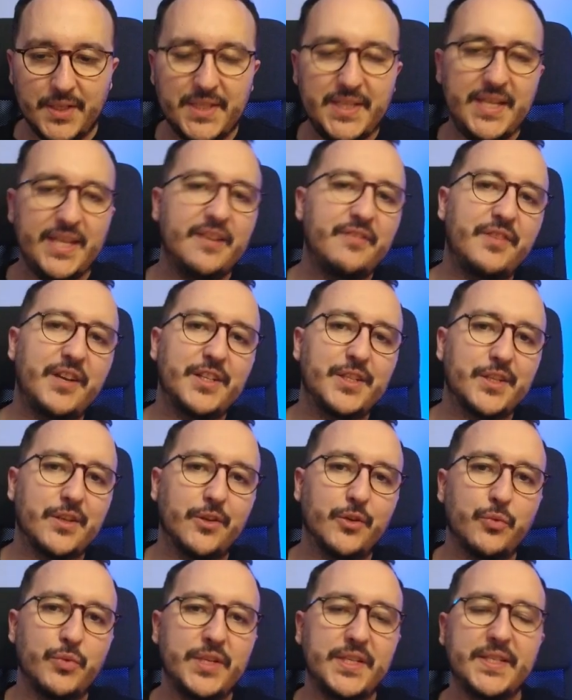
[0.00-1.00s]
The events
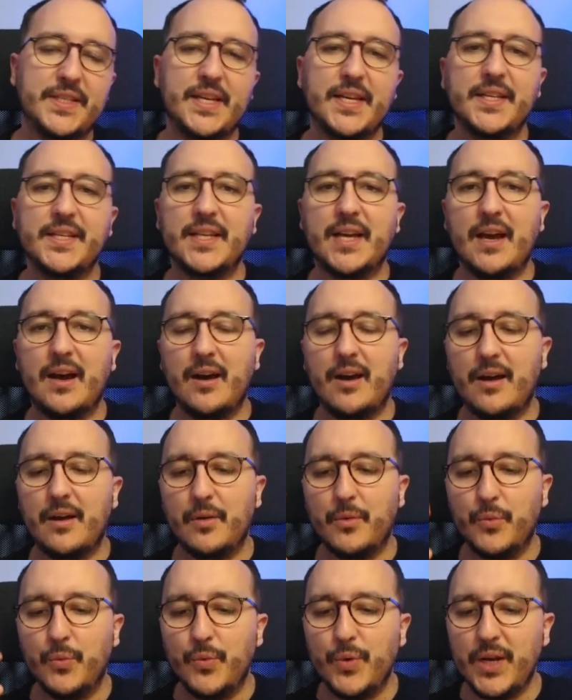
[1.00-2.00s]
on Resend are
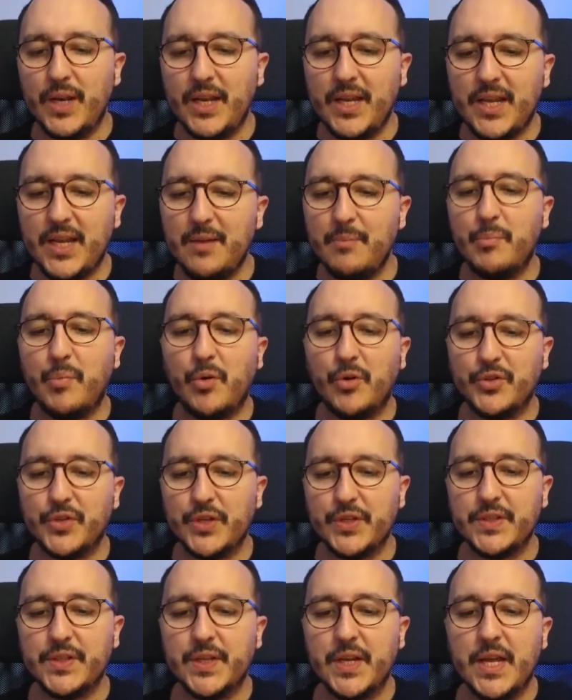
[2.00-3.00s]
really
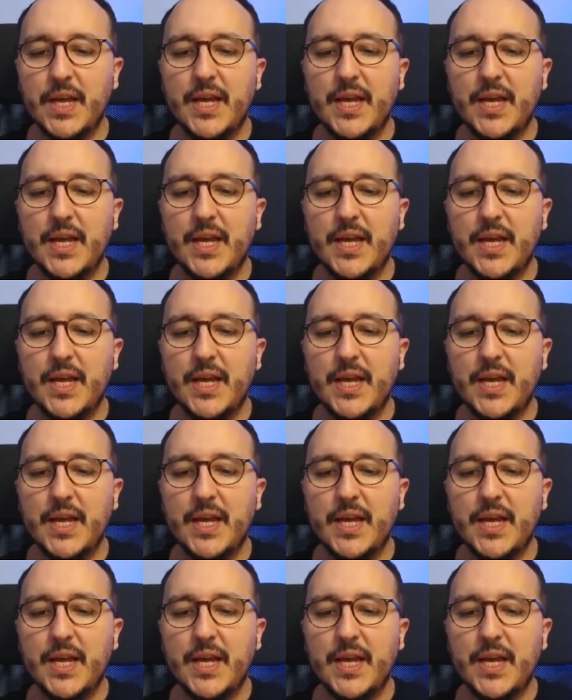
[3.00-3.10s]
important.